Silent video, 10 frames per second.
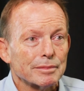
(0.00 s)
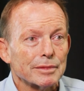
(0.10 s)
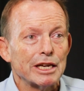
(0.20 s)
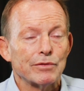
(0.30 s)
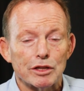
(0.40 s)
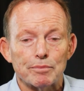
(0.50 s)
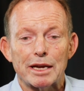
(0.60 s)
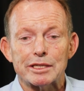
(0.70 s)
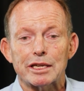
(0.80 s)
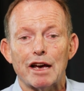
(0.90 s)
Even the
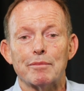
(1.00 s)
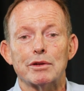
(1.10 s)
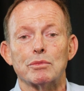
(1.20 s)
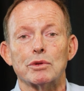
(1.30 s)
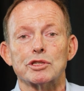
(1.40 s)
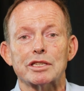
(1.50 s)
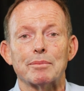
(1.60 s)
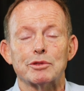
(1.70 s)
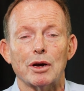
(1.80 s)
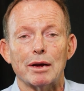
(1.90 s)
best government will
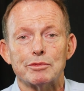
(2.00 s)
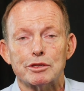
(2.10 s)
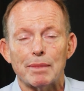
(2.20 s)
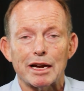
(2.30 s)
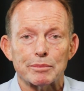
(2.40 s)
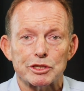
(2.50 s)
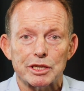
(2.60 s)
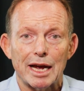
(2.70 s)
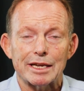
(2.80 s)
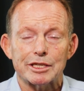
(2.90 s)
sometimes make
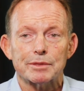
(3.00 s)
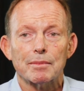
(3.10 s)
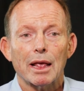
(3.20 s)
mistakes.